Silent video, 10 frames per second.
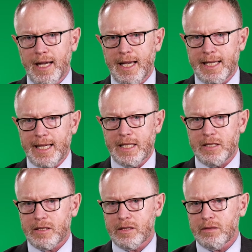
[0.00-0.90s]

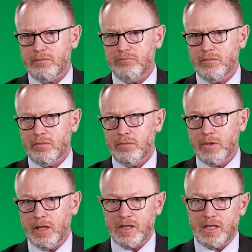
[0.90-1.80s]
against
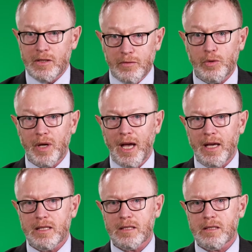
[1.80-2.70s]
a civil
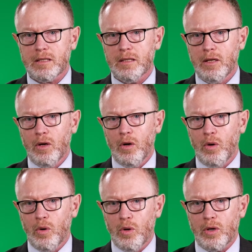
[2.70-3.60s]
case
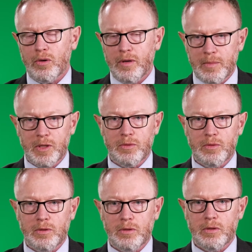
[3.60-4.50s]
or
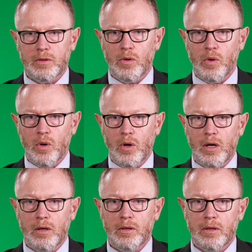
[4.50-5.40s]
criminal
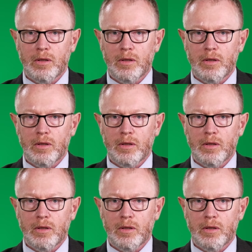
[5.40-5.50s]
or